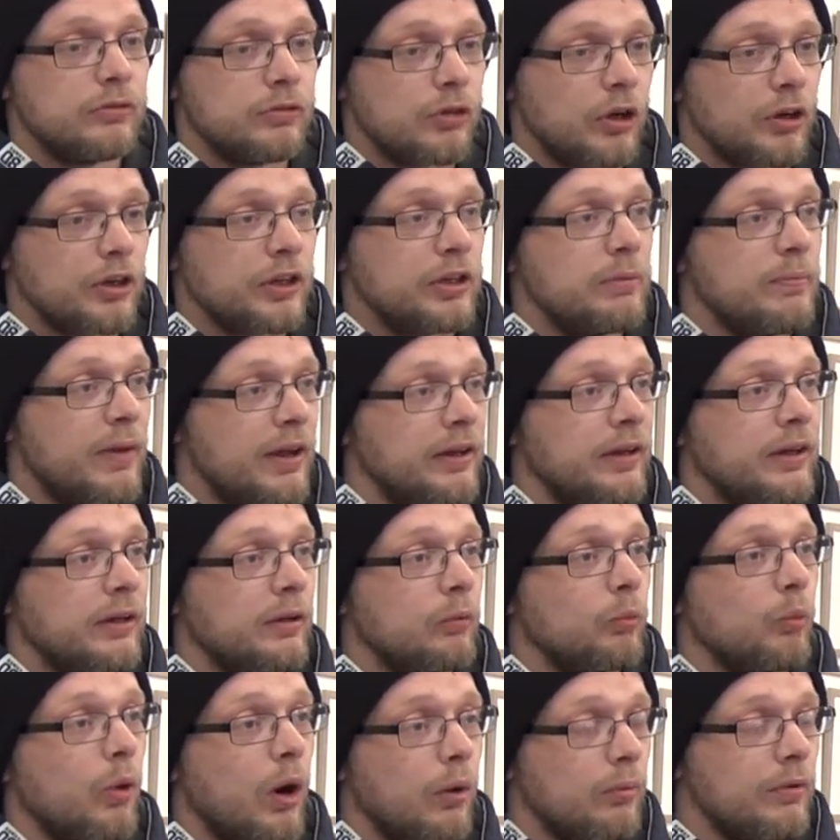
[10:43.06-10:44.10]
documenting
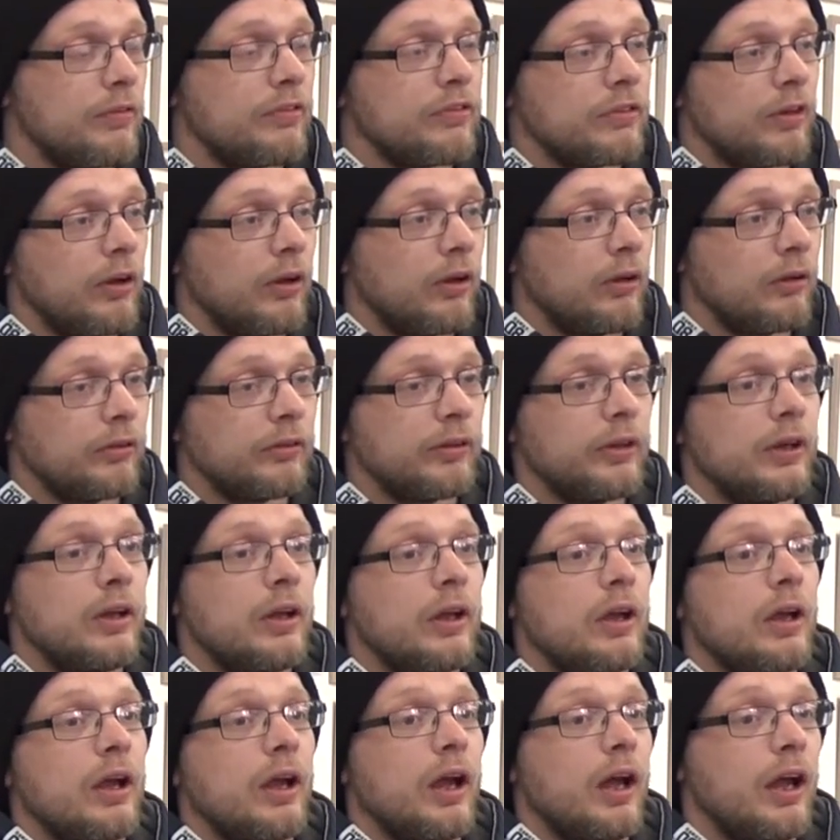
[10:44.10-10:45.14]
what we've sold,
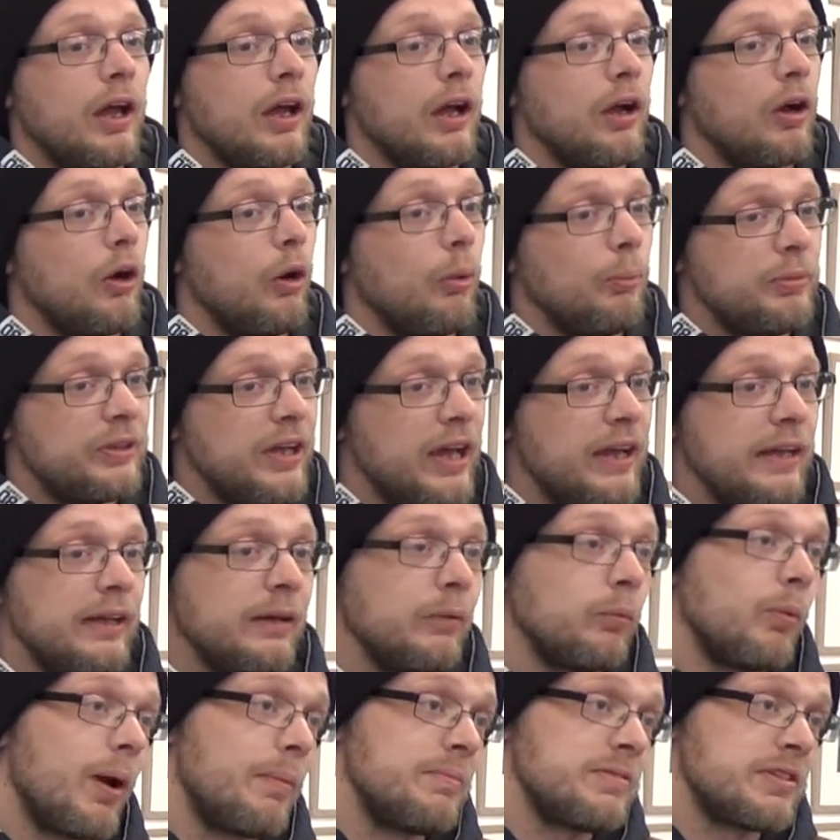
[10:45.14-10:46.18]

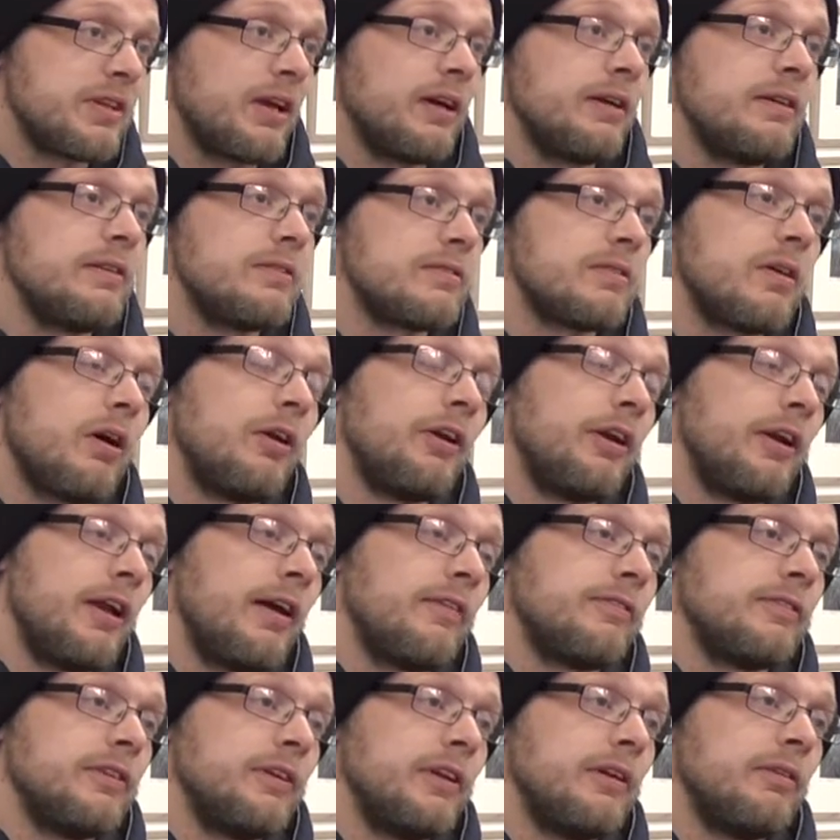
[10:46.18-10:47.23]
updating websites on an
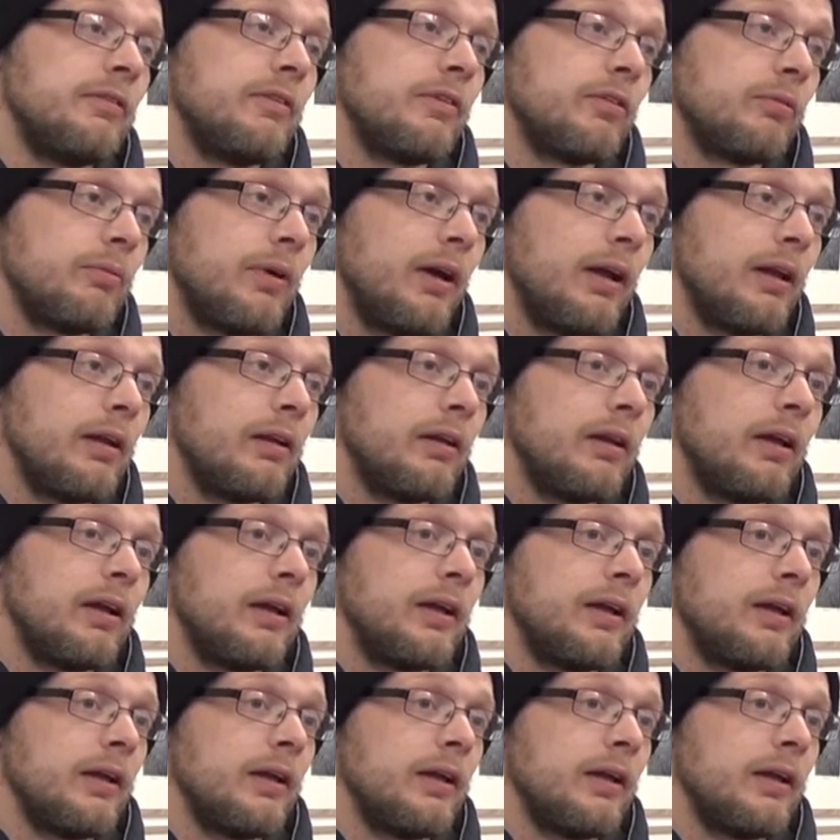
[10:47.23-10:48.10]
afternoon as well,